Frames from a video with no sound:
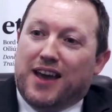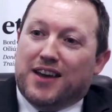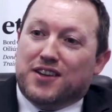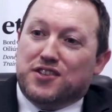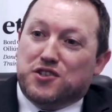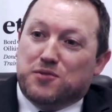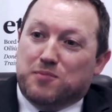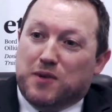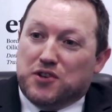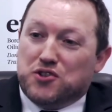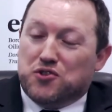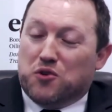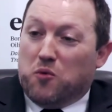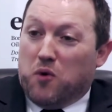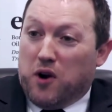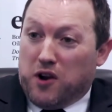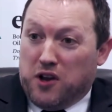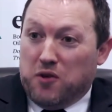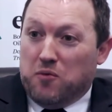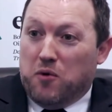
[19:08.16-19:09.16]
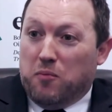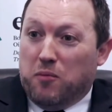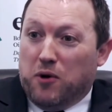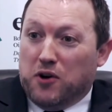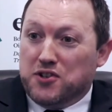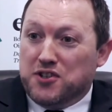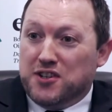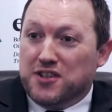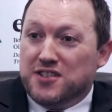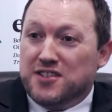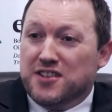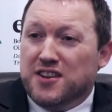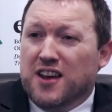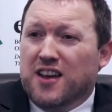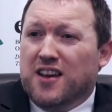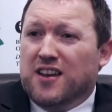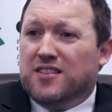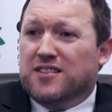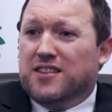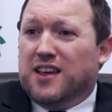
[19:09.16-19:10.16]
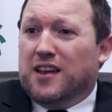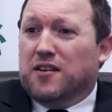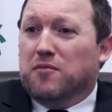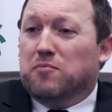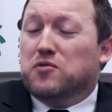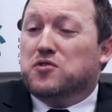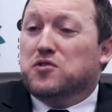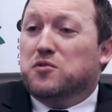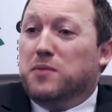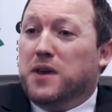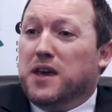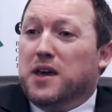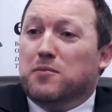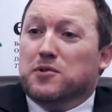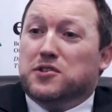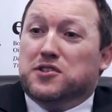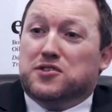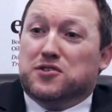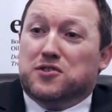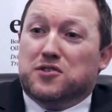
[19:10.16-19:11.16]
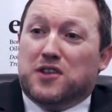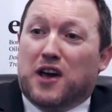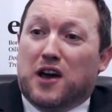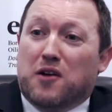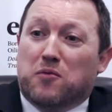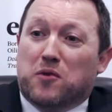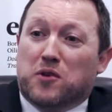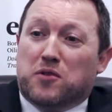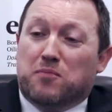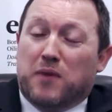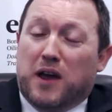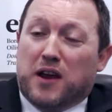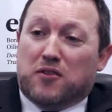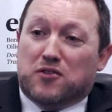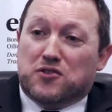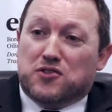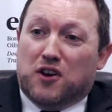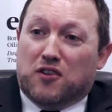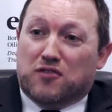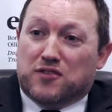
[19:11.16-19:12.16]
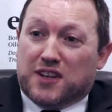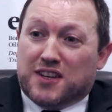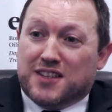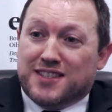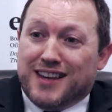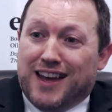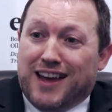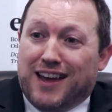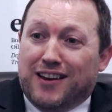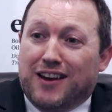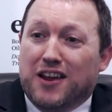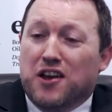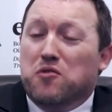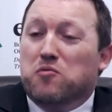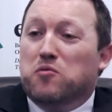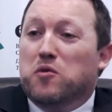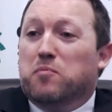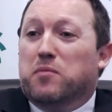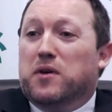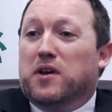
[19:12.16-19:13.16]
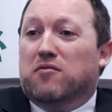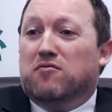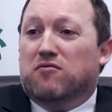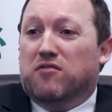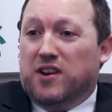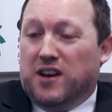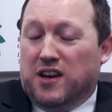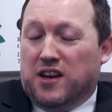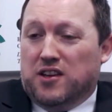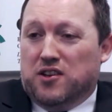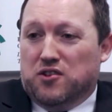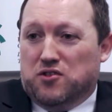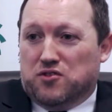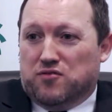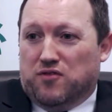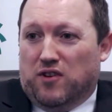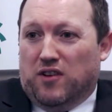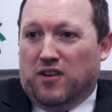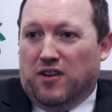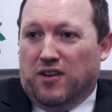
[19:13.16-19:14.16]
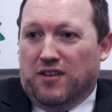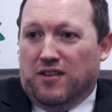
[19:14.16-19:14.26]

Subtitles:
estimates or working with budgets, then to be able to do that with Microsoft Excel would be really useful.